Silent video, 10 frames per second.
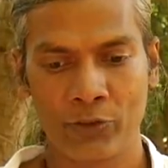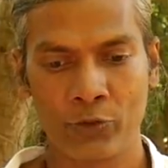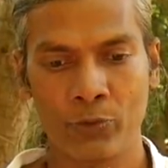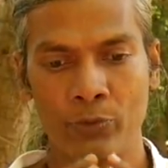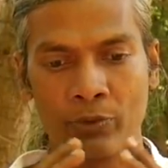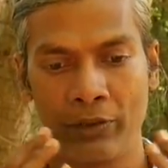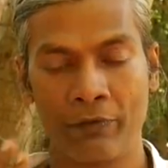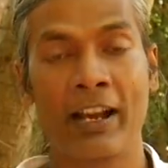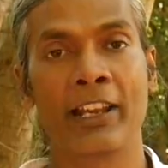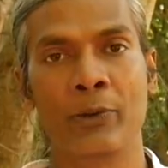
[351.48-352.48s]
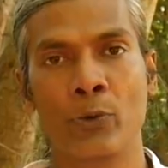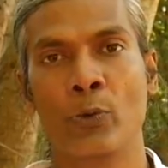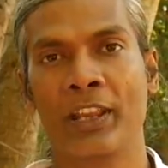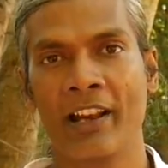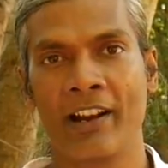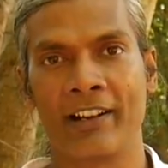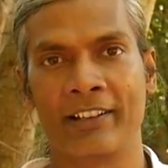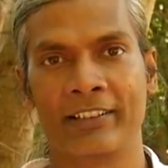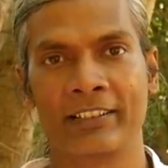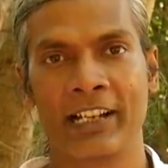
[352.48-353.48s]
to define who we are
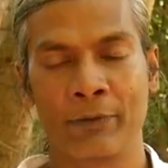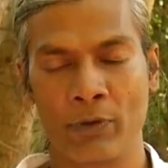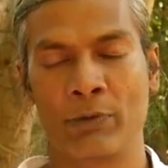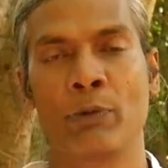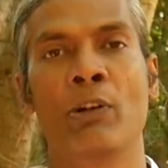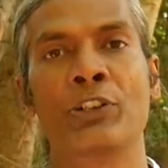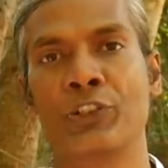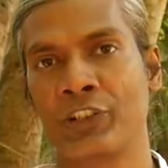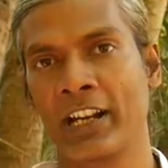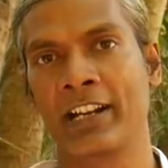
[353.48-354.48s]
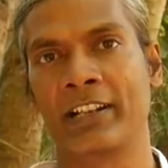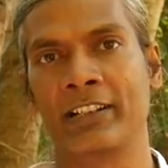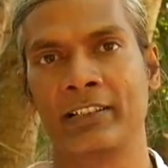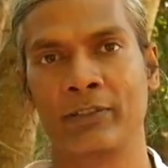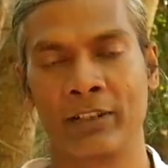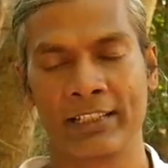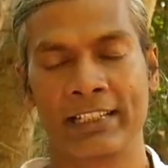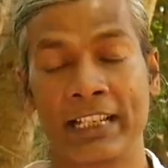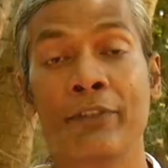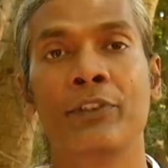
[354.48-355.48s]
and what we want to share, what is
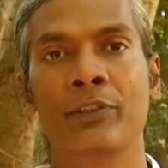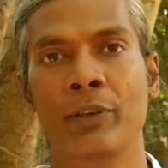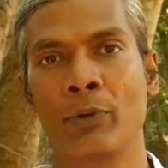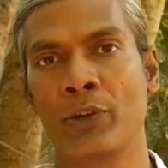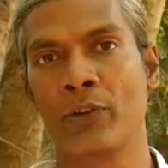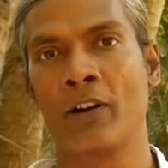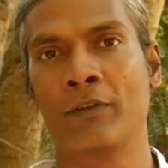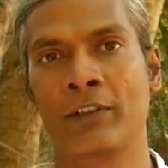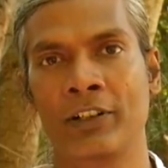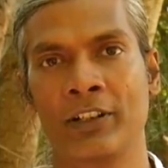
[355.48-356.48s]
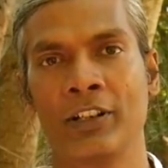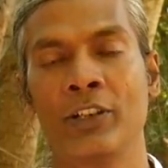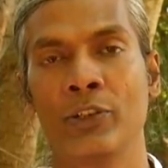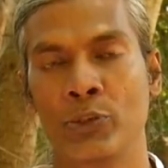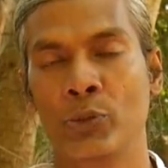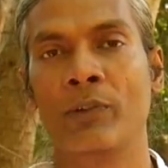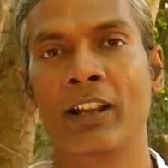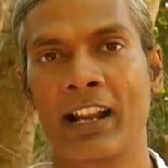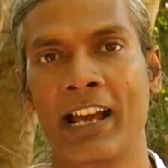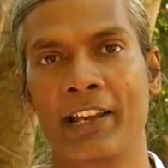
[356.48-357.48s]
the gift we want to offer to
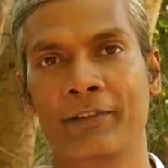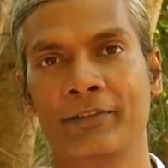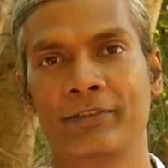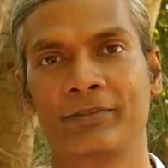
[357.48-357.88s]
our life.